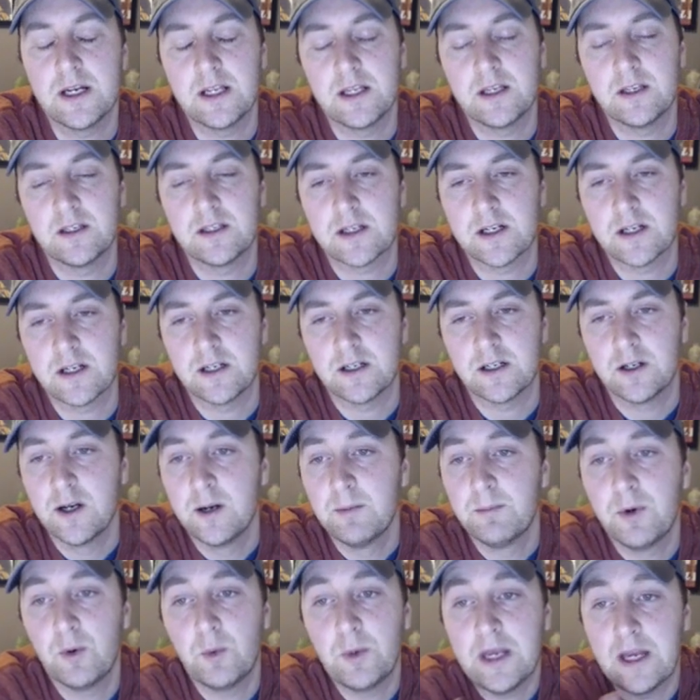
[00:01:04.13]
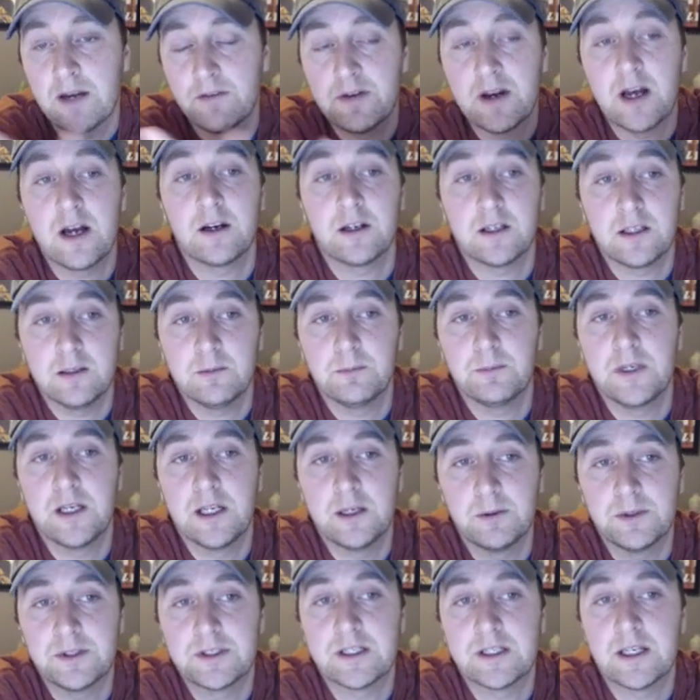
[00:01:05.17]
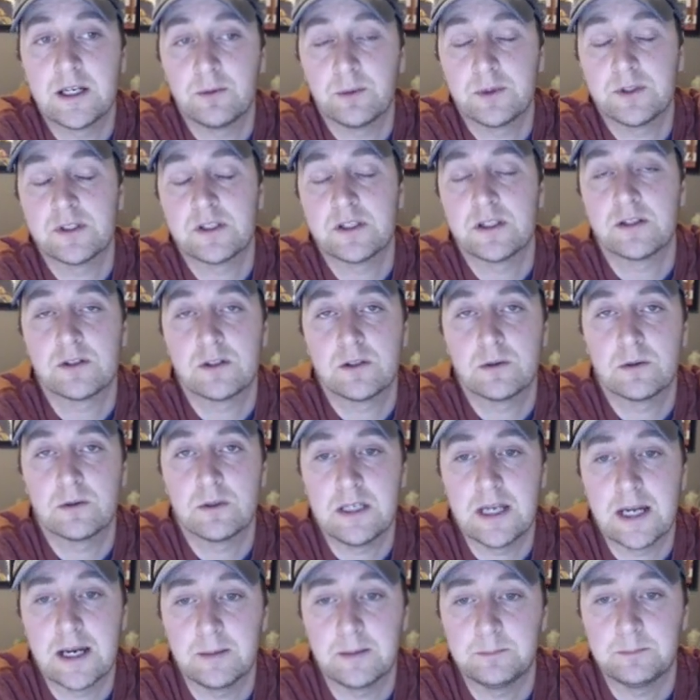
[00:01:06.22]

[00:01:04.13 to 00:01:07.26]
but we have not been able to get one to the student yet.